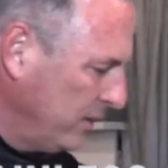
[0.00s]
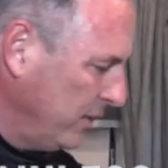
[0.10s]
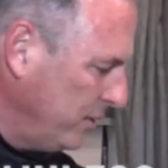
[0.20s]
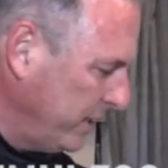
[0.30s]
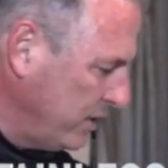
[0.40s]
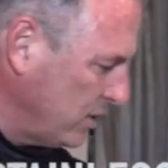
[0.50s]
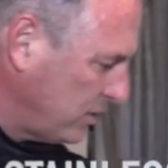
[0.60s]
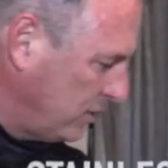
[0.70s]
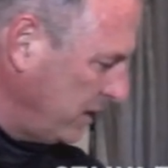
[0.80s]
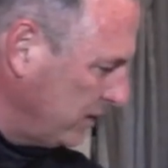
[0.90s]
You know, they
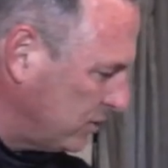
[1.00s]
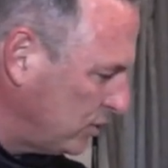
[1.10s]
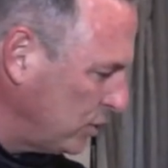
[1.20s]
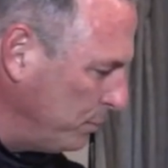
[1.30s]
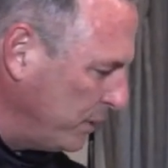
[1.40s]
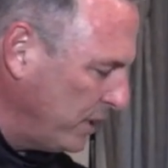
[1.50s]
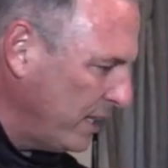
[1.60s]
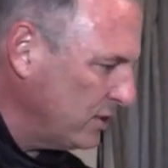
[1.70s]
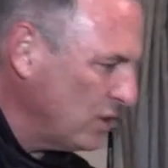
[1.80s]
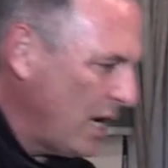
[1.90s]
just did a super
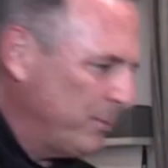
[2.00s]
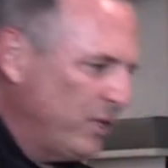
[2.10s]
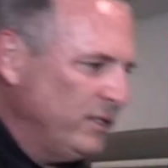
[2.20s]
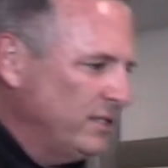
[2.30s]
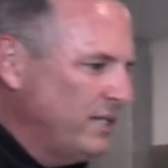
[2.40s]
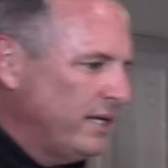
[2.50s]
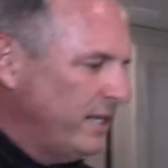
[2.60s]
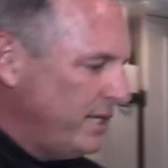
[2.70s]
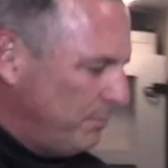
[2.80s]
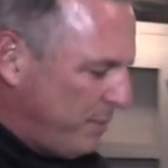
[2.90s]
nice job. Couldn't have done
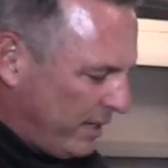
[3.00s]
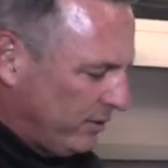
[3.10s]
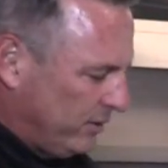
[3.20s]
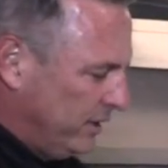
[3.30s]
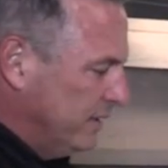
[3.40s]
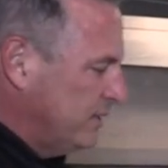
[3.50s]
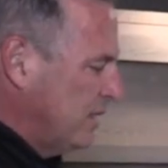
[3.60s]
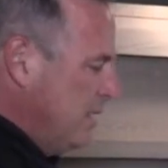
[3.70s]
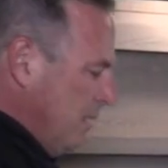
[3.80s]
it any better than this.